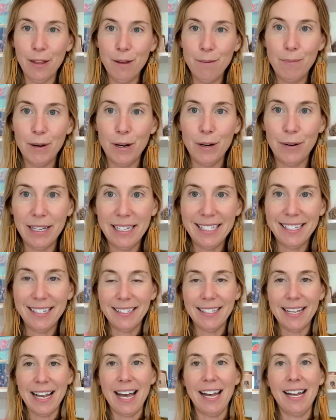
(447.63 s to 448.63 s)
the bonus
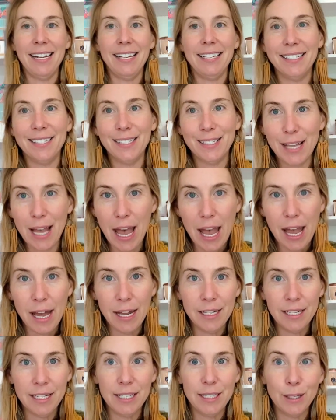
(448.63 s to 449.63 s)
designs,
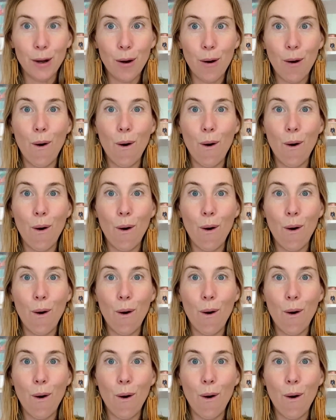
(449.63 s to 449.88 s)
and